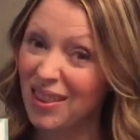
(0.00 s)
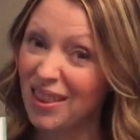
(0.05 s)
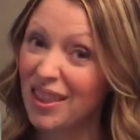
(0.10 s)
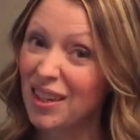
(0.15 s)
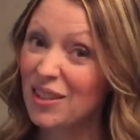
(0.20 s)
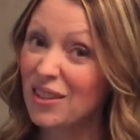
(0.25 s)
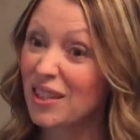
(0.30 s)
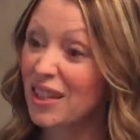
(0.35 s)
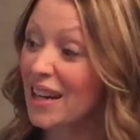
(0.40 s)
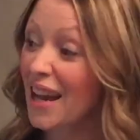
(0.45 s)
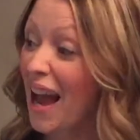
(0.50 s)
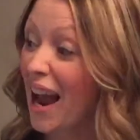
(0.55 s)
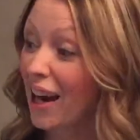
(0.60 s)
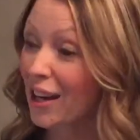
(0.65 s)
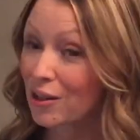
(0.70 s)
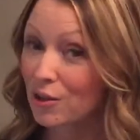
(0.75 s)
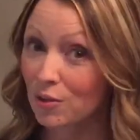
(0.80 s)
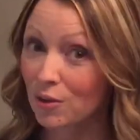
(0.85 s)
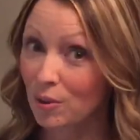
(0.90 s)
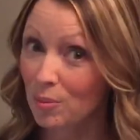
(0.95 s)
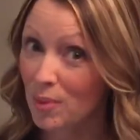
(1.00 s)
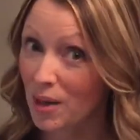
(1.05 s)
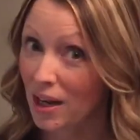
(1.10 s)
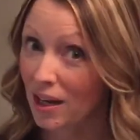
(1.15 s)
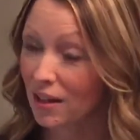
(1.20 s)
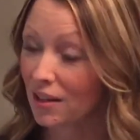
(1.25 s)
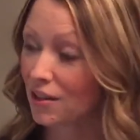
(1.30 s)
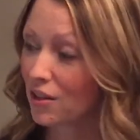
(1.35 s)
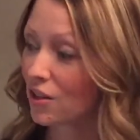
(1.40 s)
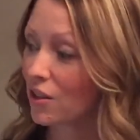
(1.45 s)
there's an extra
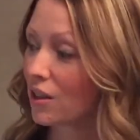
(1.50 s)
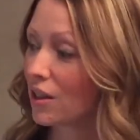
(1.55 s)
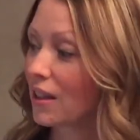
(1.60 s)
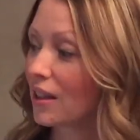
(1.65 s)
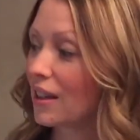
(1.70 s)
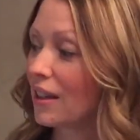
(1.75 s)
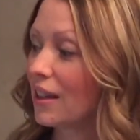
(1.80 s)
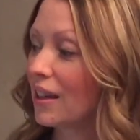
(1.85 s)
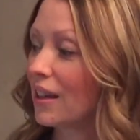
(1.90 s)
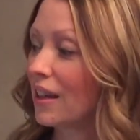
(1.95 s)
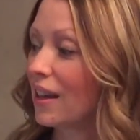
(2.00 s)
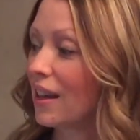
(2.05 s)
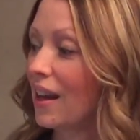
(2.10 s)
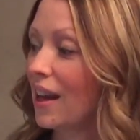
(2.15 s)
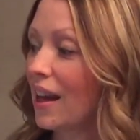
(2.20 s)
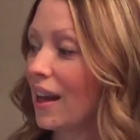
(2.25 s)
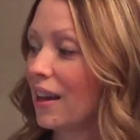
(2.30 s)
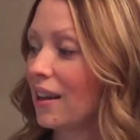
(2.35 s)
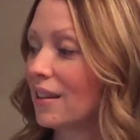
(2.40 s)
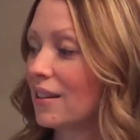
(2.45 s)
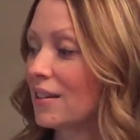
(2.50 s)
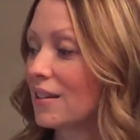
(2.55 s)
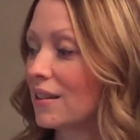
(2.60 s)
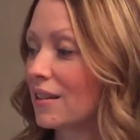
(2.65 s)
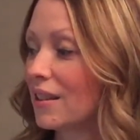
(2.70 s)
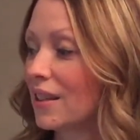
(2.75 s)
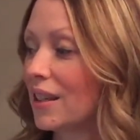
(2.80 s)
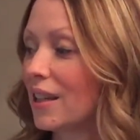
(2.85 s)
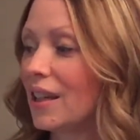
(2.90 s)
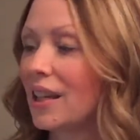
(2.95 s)
page, and
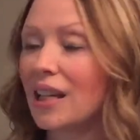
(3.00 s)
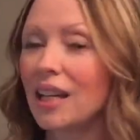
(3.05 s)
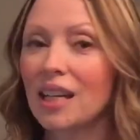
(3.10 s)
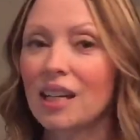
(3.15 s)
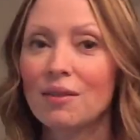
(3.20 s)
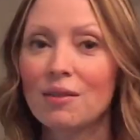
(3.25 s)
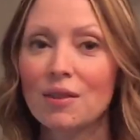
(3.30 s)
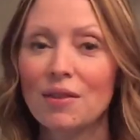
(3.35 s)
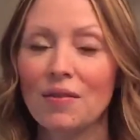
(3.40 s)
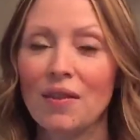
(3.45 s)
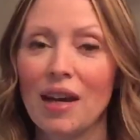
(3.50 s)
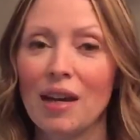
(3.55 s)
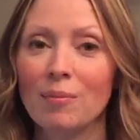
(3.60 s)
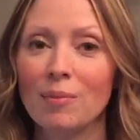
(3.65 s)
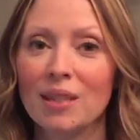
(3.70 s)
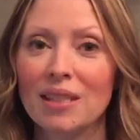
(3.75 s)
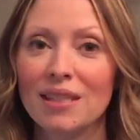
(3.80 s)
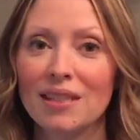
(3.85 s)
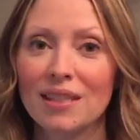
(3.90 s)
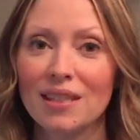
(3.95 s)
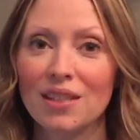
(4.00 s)
it gives families the